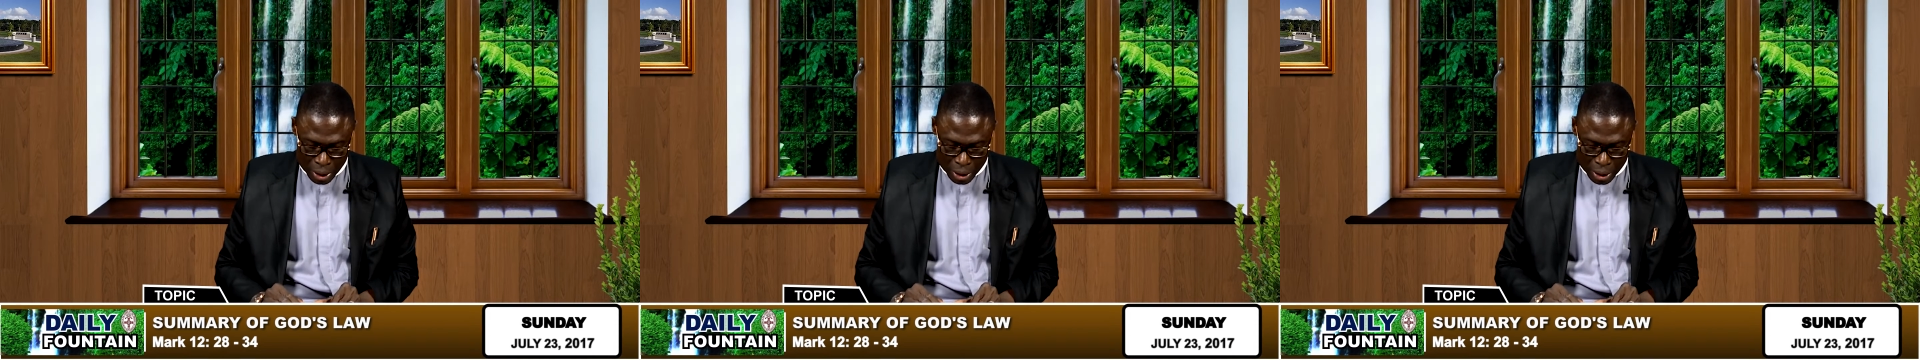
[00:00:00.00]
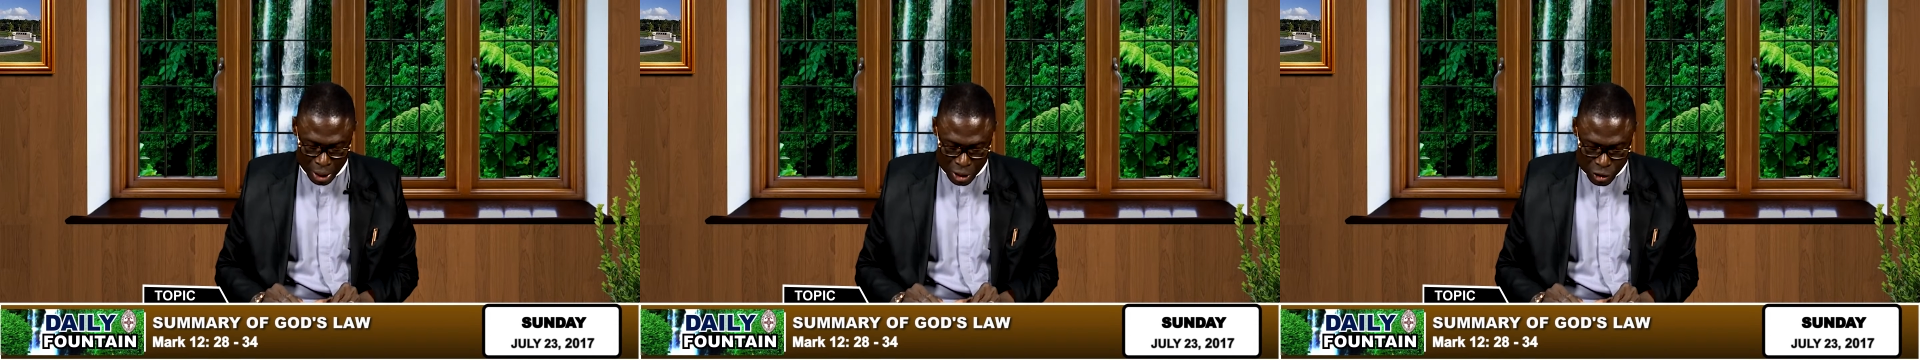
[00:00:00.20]

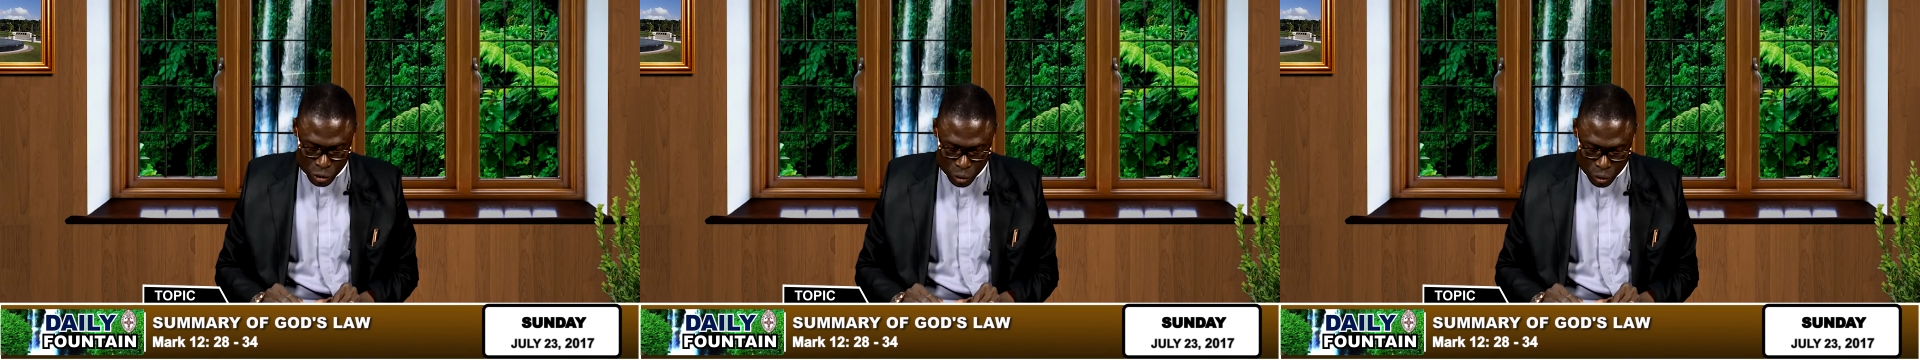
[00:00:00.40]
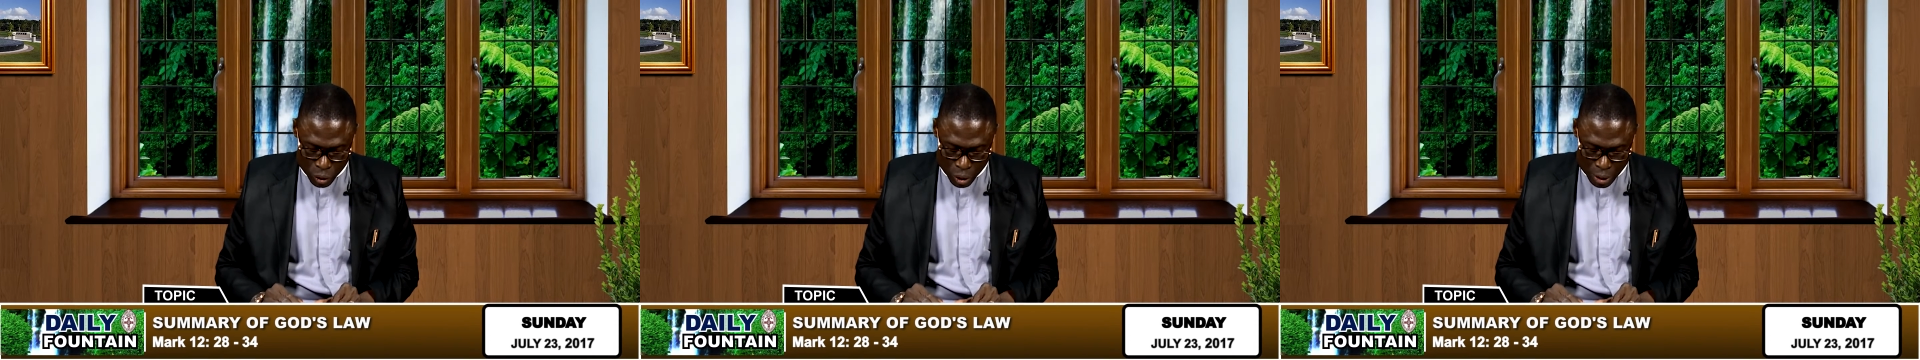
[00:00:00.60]
There is
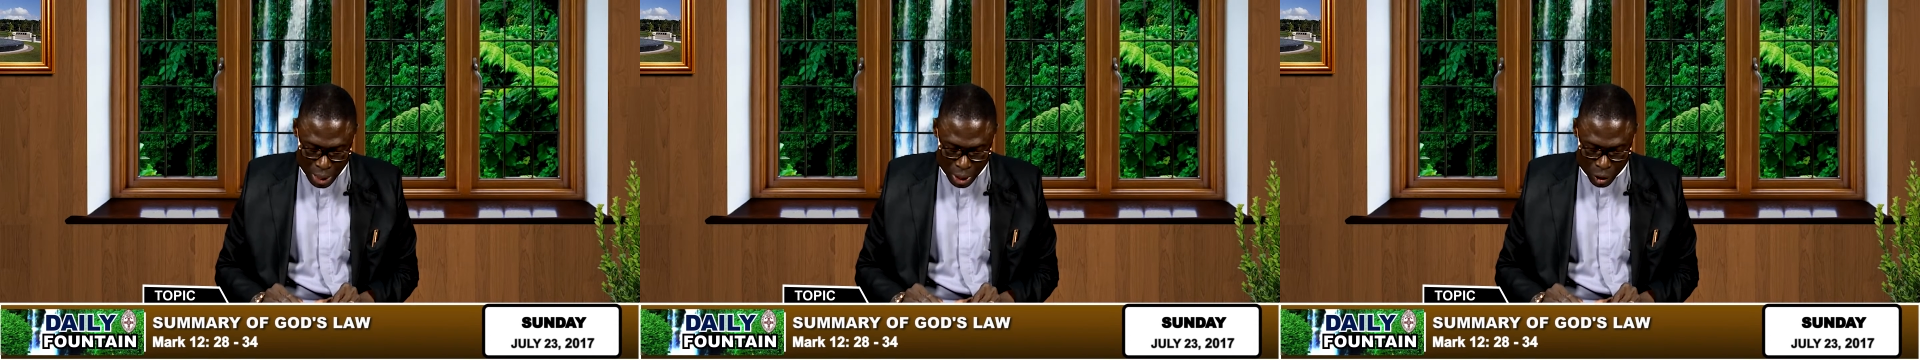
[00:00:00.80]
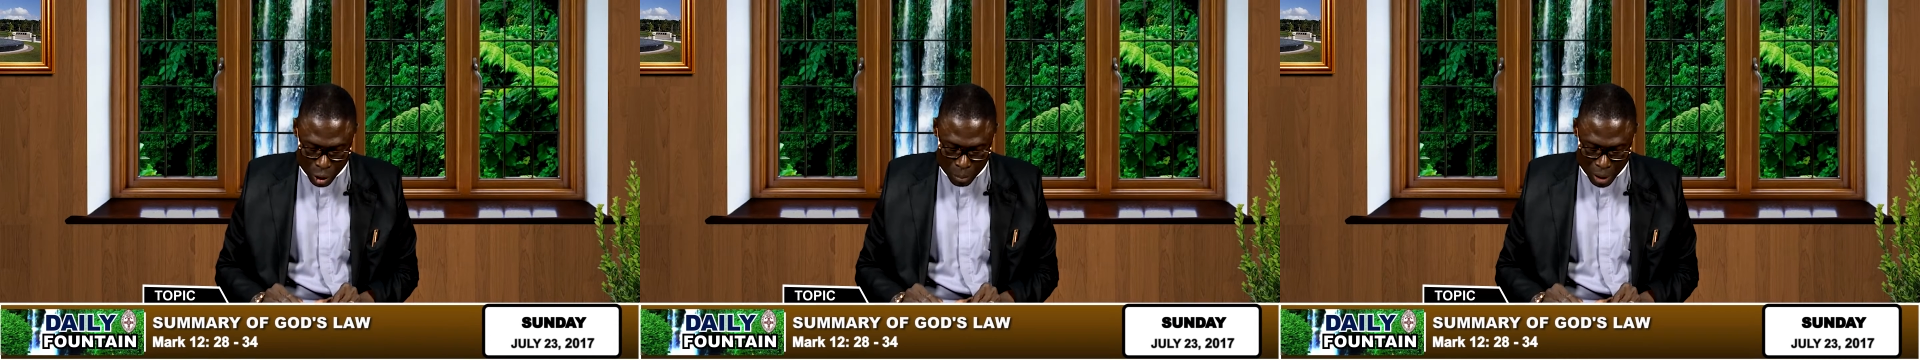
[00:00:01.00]
no
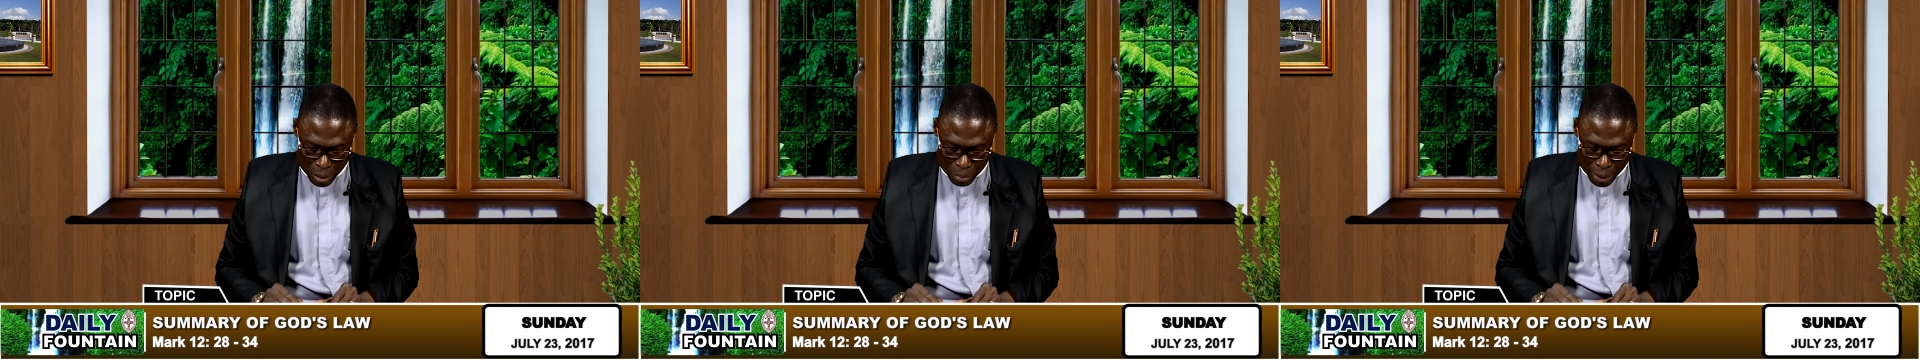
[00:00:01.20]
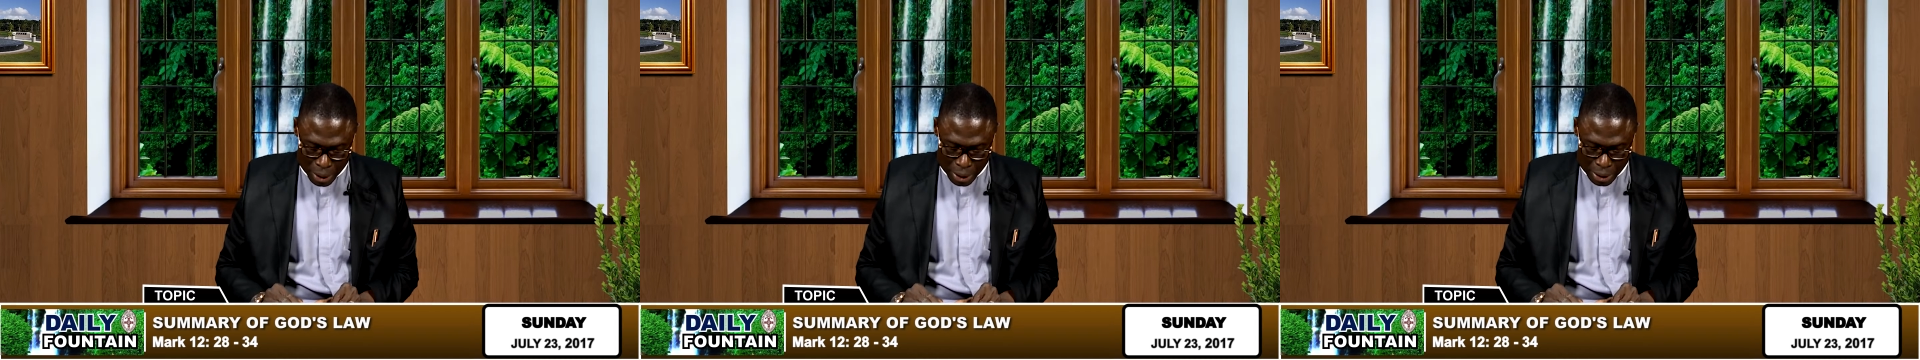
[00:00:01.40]
other
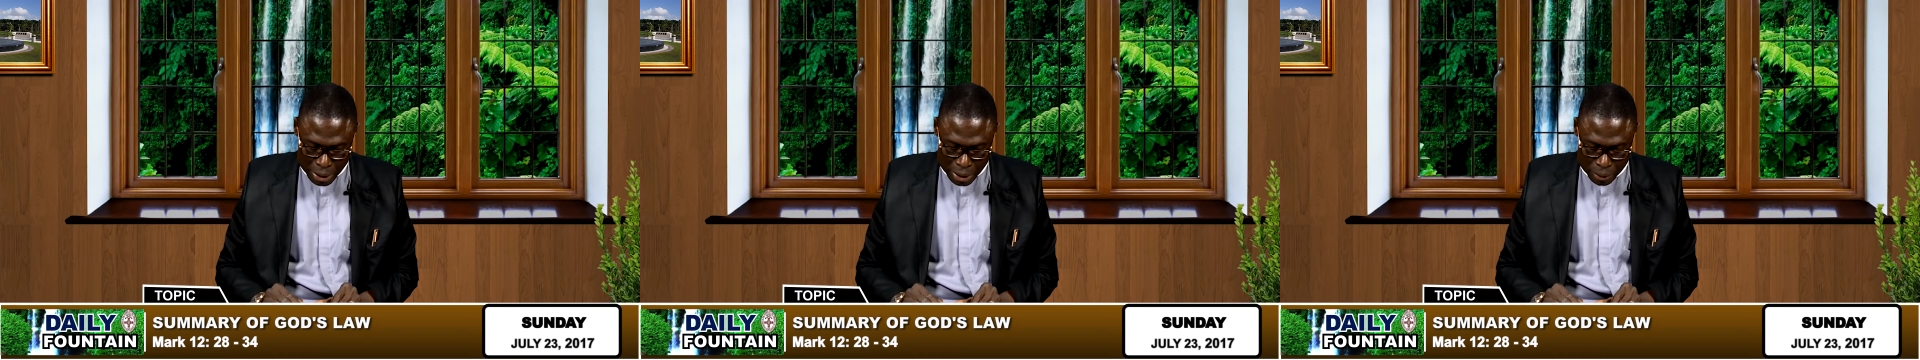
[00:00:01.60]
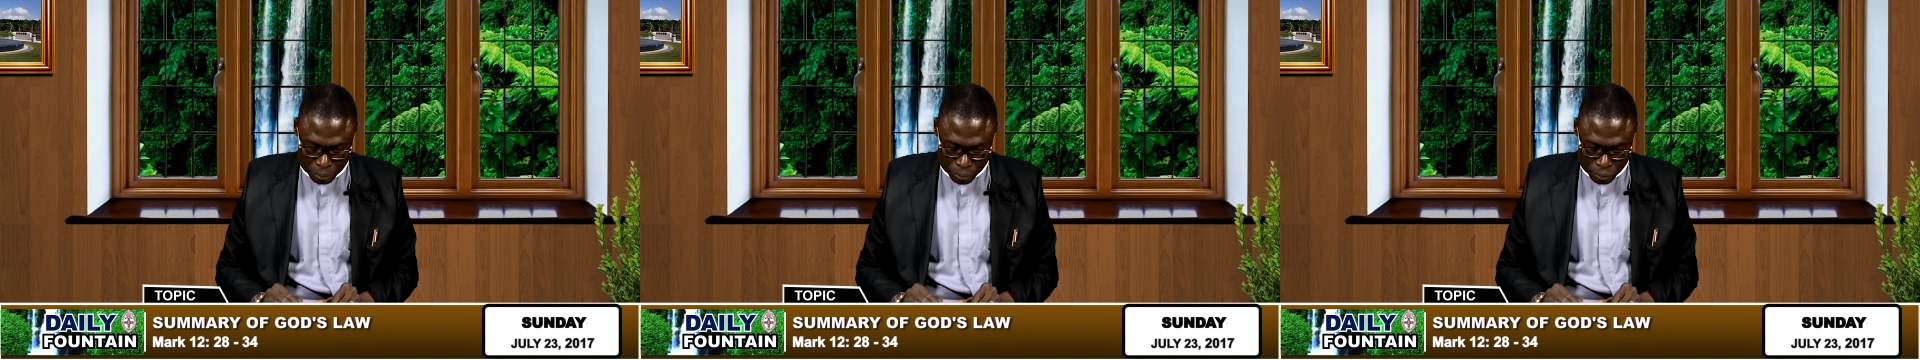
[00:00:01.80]

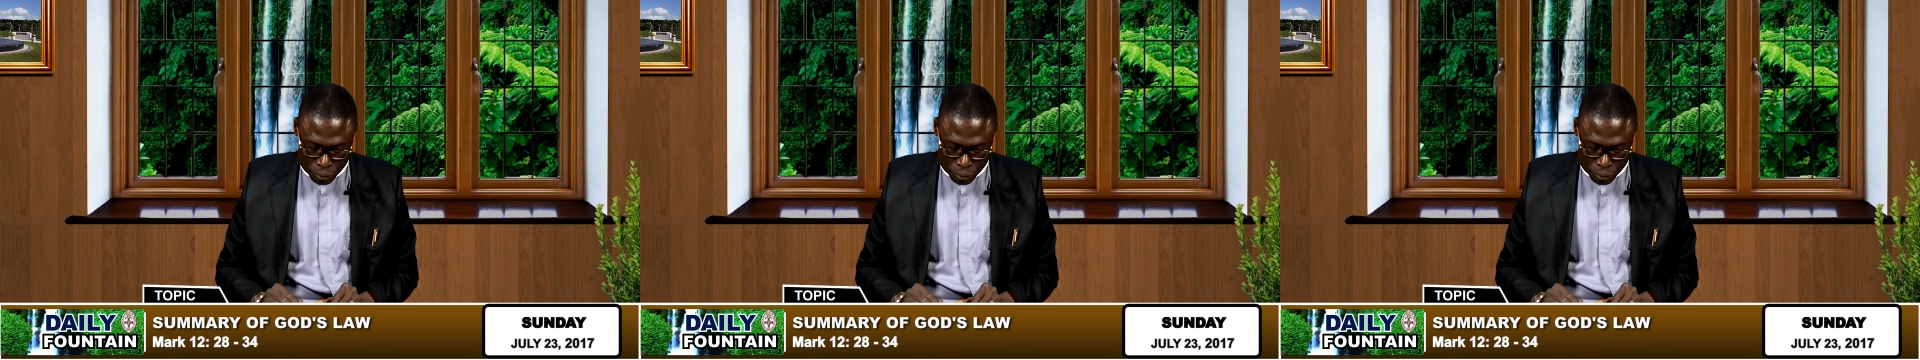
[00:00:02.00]
commandment